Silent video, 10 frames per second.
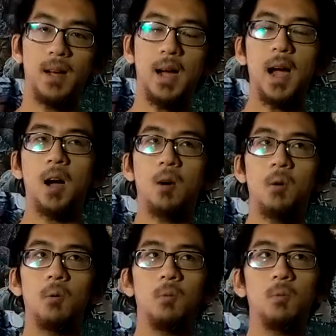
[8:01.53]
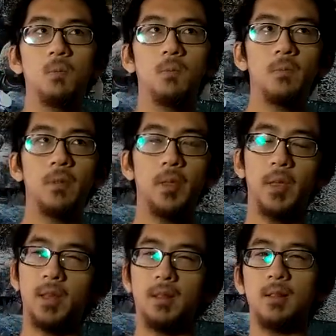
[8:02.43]
how
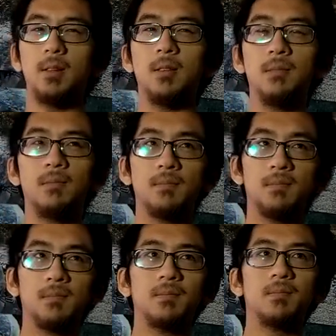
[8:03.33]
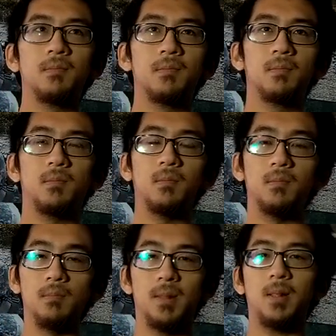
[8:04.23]
they should
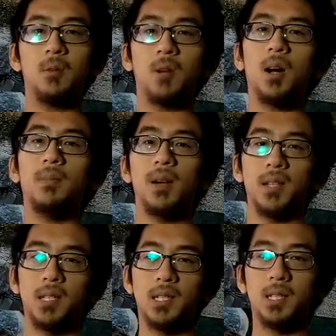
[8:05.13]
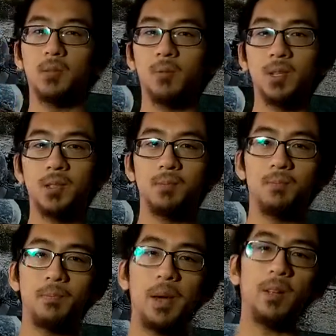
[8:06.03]
show combat, since there was
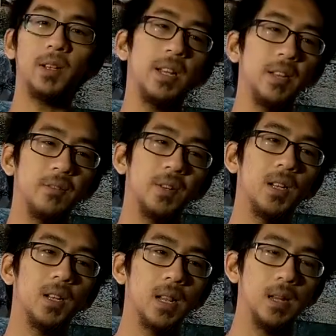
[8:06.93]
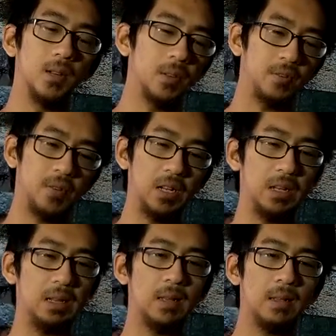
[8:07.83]
barely any footage, and all the
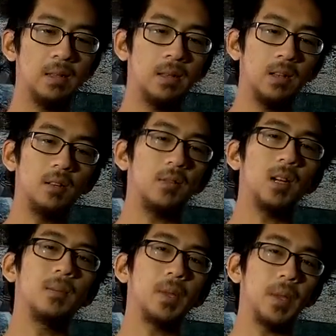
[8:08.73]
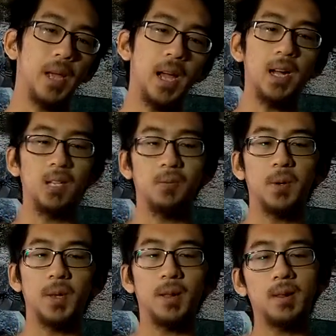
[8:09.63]
footage of combat that they had is
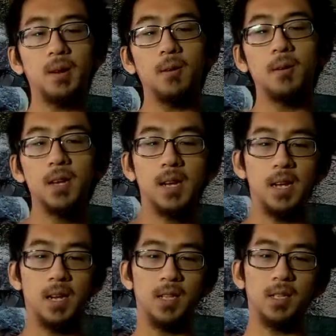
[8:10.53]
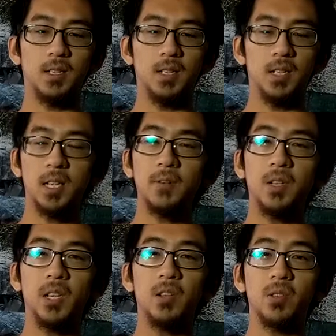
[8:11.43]
what they show. And it's
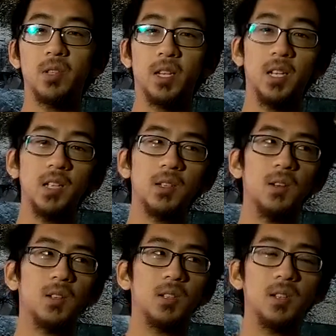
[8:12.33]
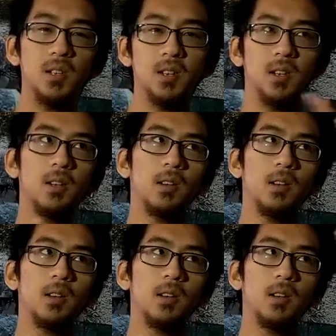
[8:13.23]
definitely interesting, and it's honestly,